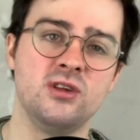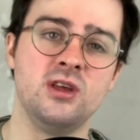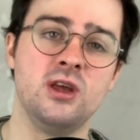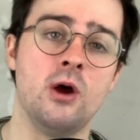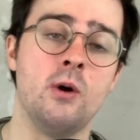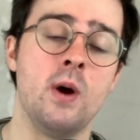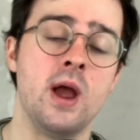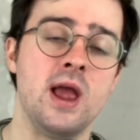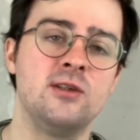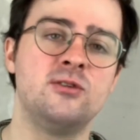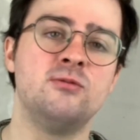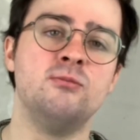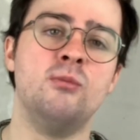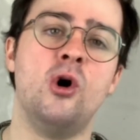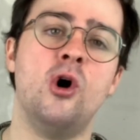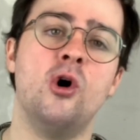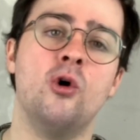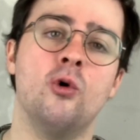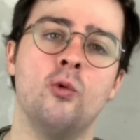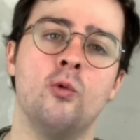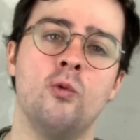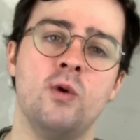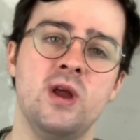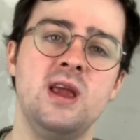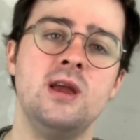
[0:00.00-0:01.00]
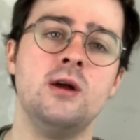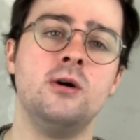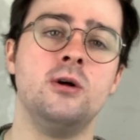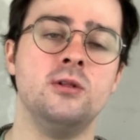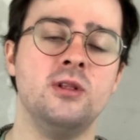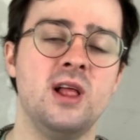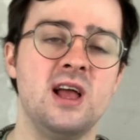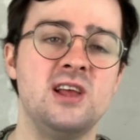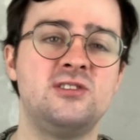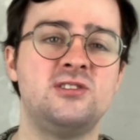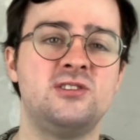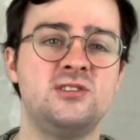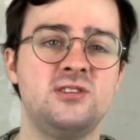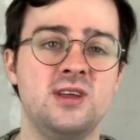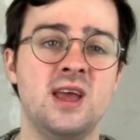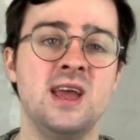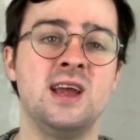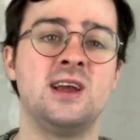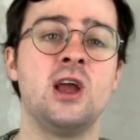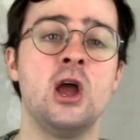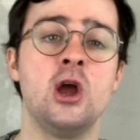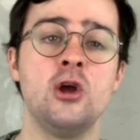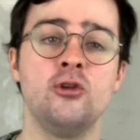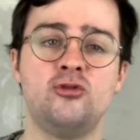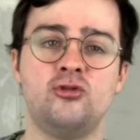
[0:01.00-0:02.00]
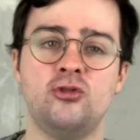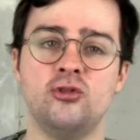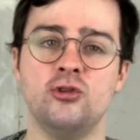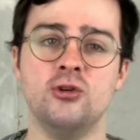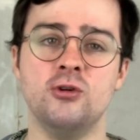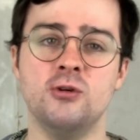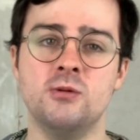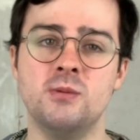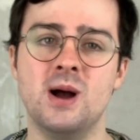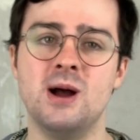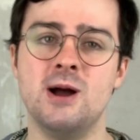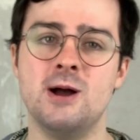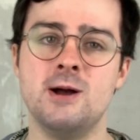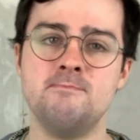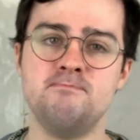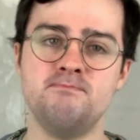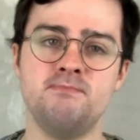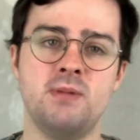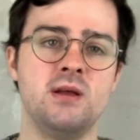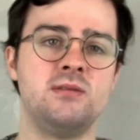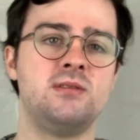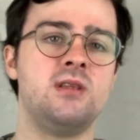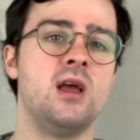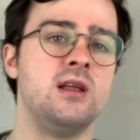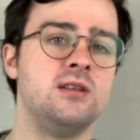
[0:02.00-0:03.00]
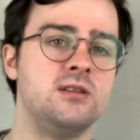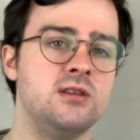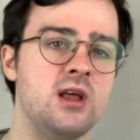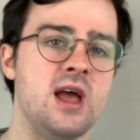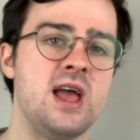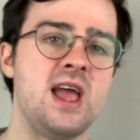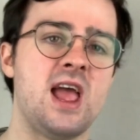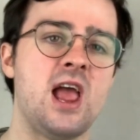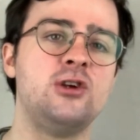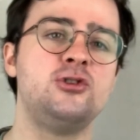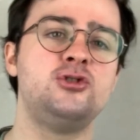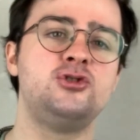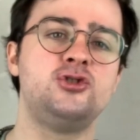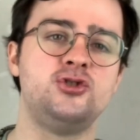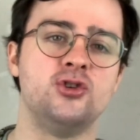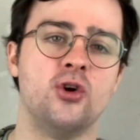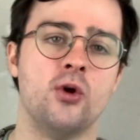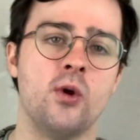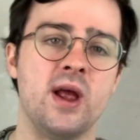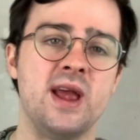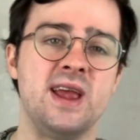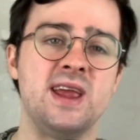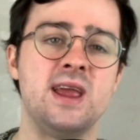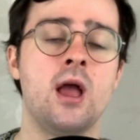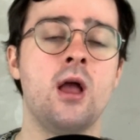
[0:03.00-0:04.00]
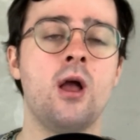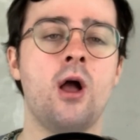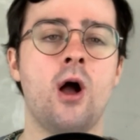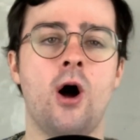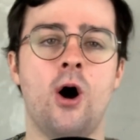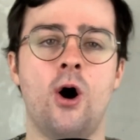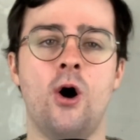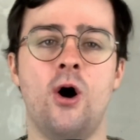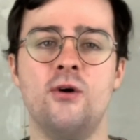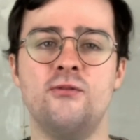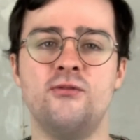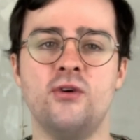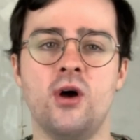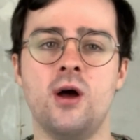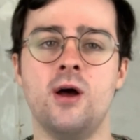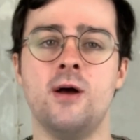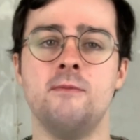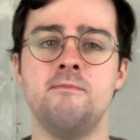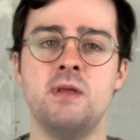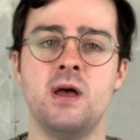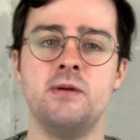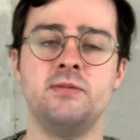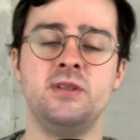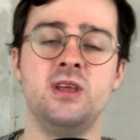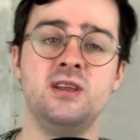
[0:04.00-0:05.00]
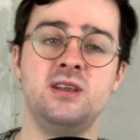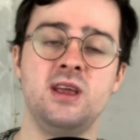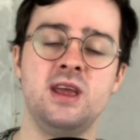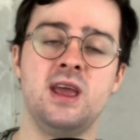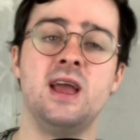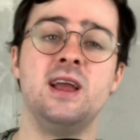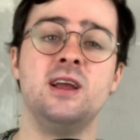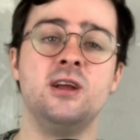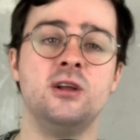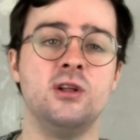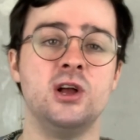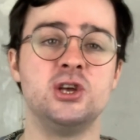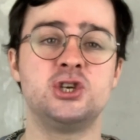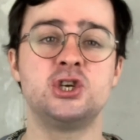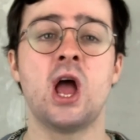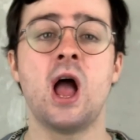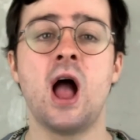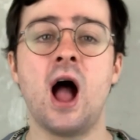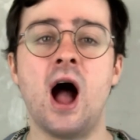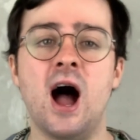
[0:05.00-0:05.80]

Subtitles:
you know, it's more realistic to the history of the English.